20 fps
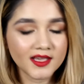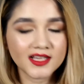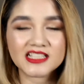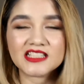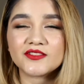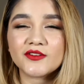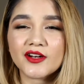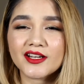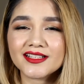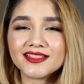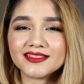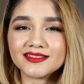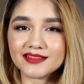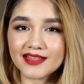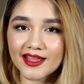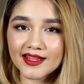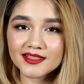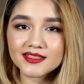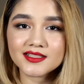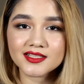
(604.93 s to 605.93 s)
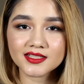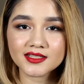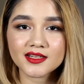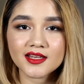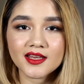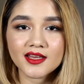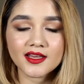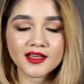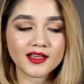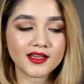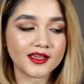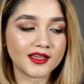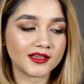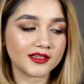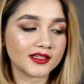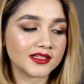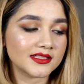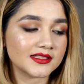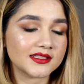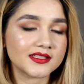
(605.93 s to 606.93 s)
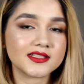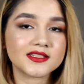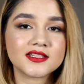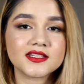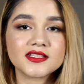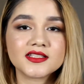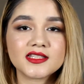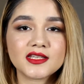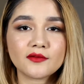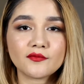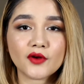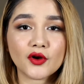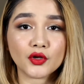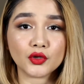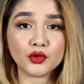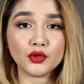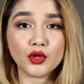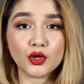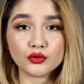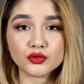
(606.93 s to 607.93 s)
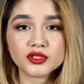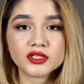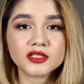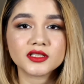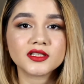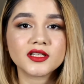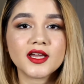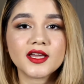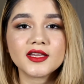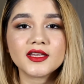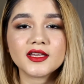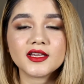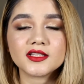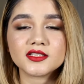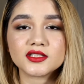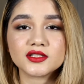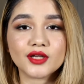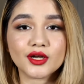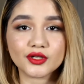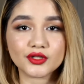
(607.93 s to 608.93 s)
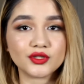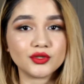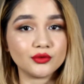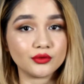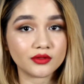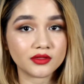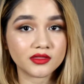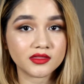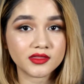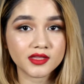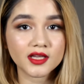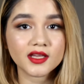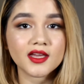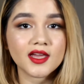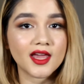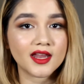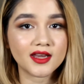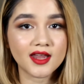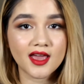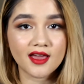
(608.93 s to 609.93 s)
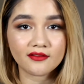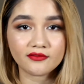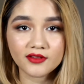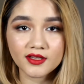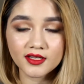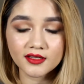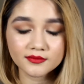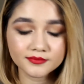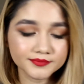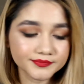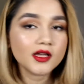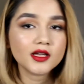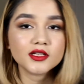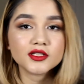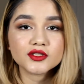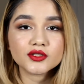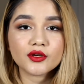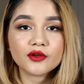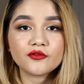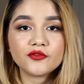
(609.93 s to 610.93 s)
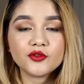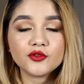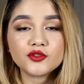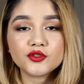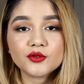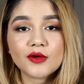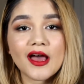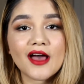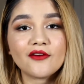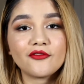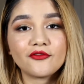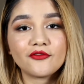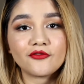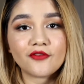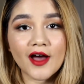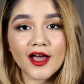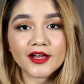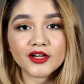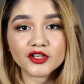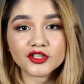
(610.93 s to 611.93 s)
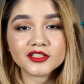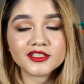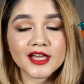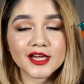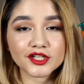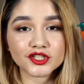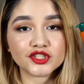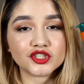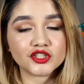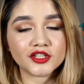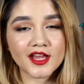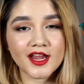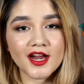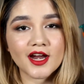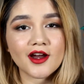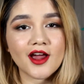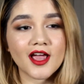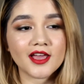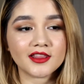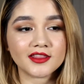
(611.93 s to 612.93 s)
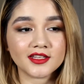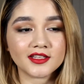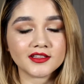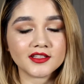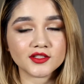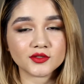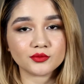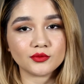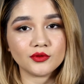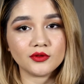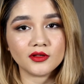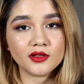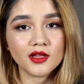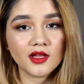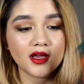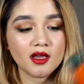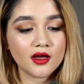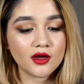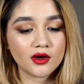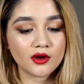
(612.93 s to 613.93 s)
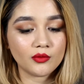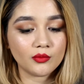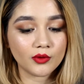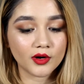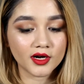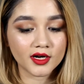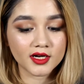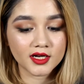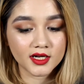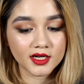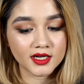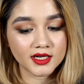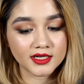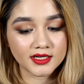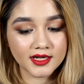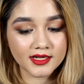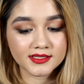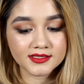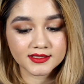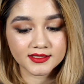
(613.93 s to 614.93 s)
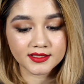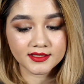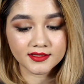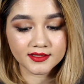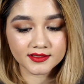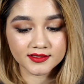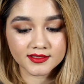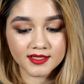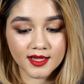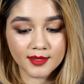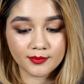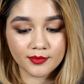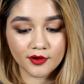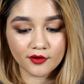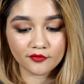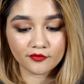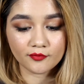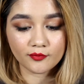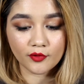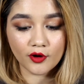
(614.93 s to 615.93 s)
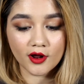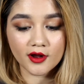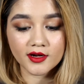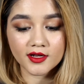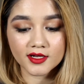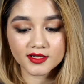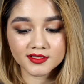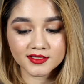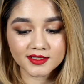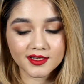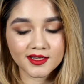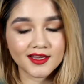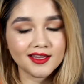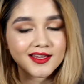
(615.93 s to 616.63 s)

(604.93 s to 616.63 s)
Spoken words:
It's very light in consistency, very lotion-like. It's not too thick and heavy. So if you do have finer textured hair, I think this will work nicely, this type of product.